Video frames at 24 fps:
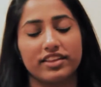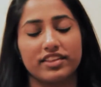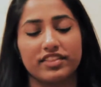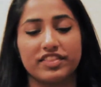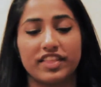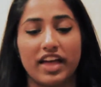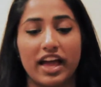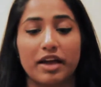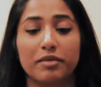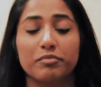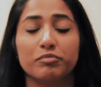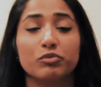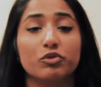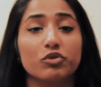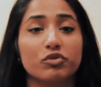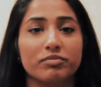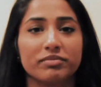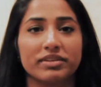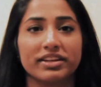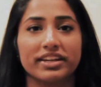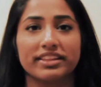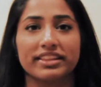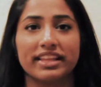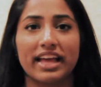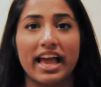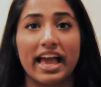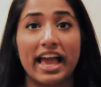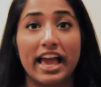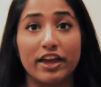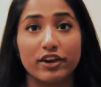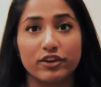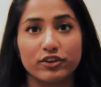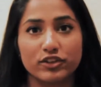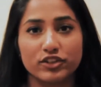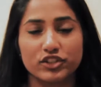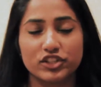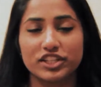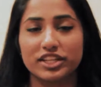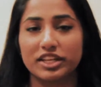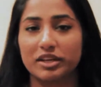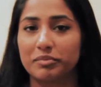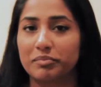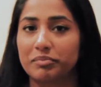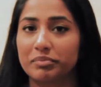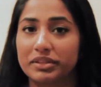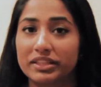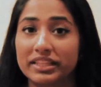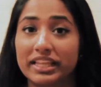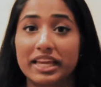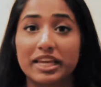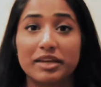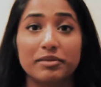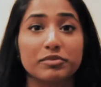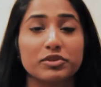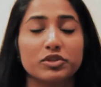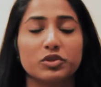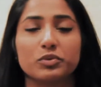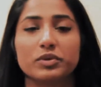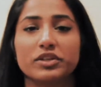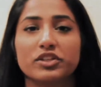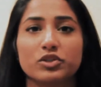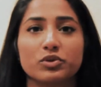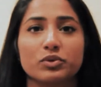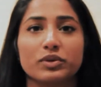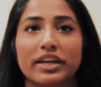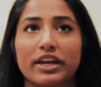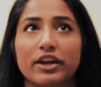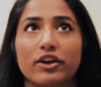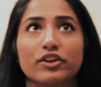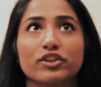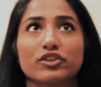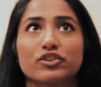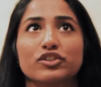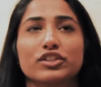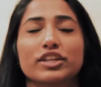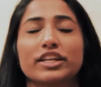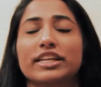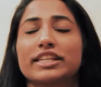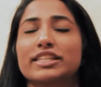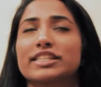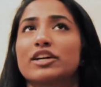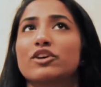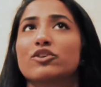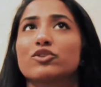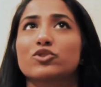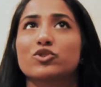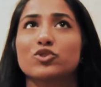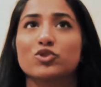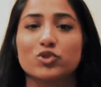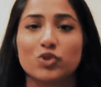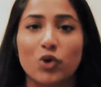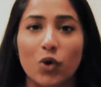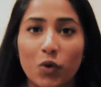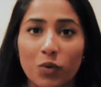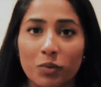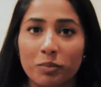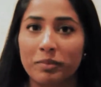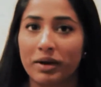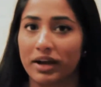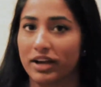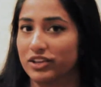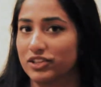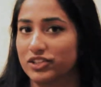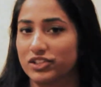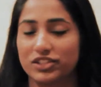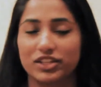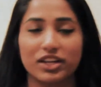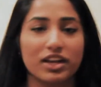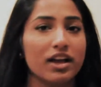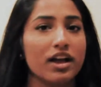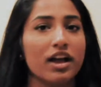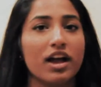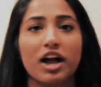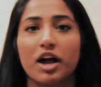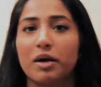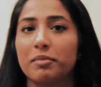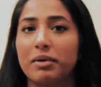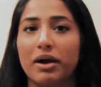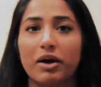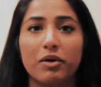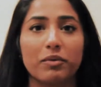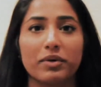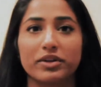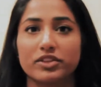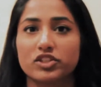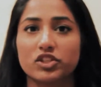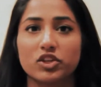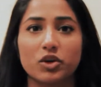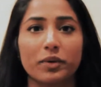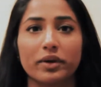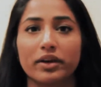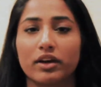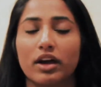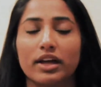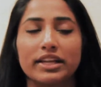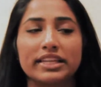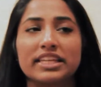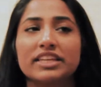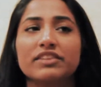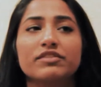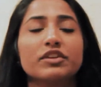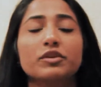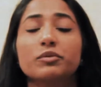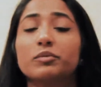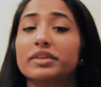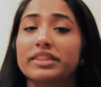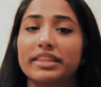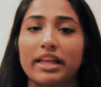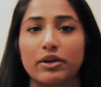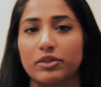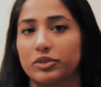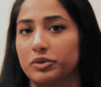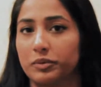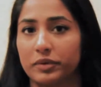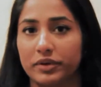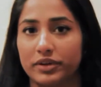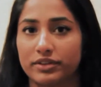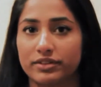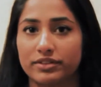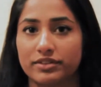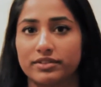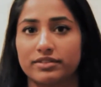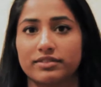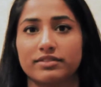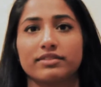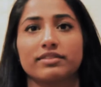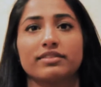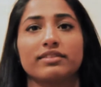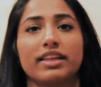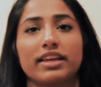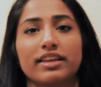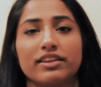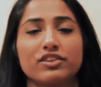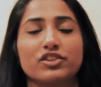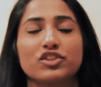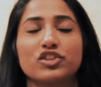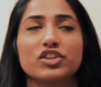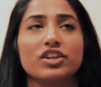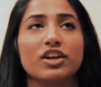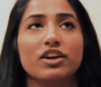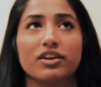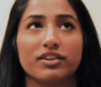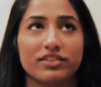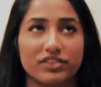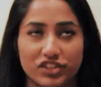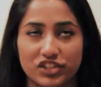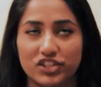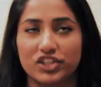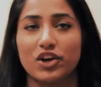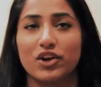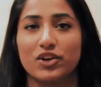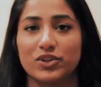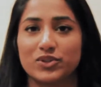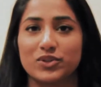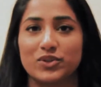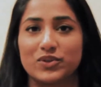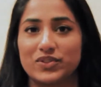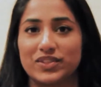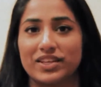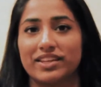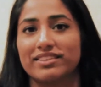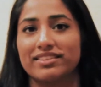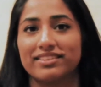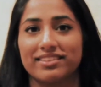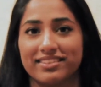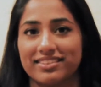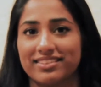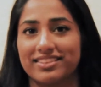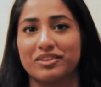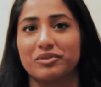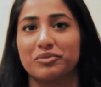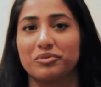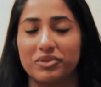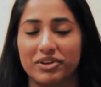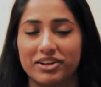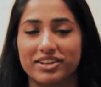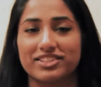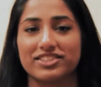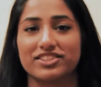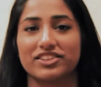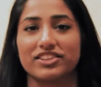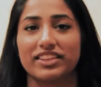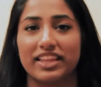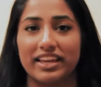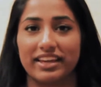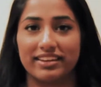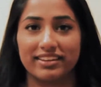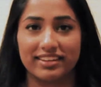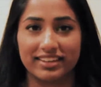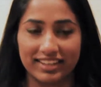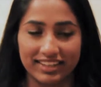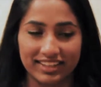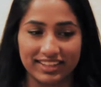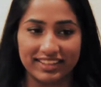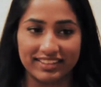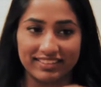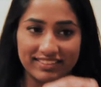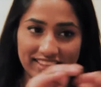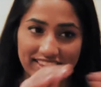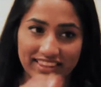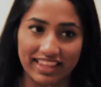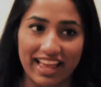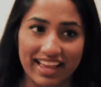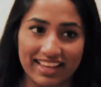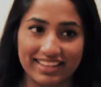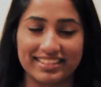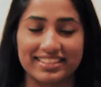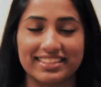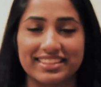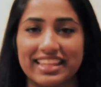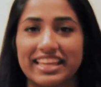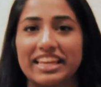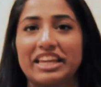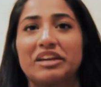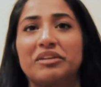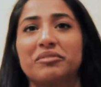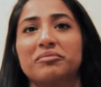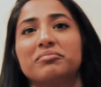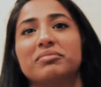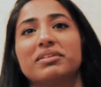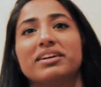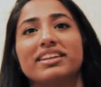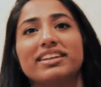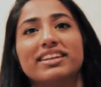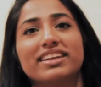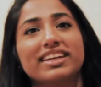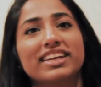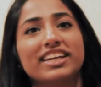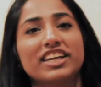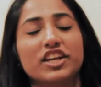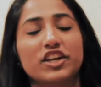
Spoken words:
that movement and that energy can play between two characters. It can tell so much about what's going on, even without the words. Like she also said, the words are like the last thing, but